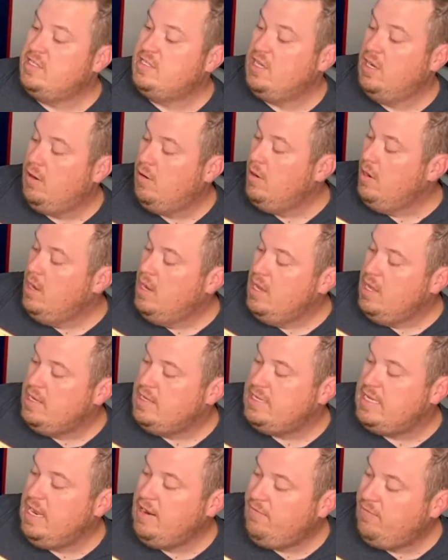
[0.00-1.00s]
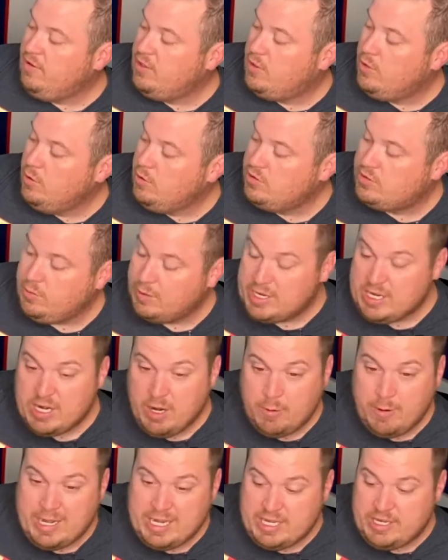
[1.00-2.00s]
So definitely cool. So we
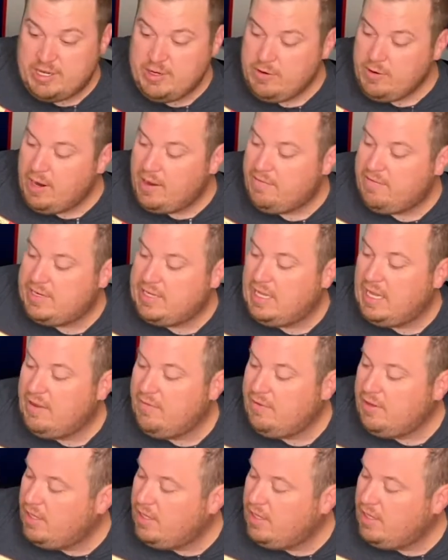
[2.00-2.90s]
know we do have a level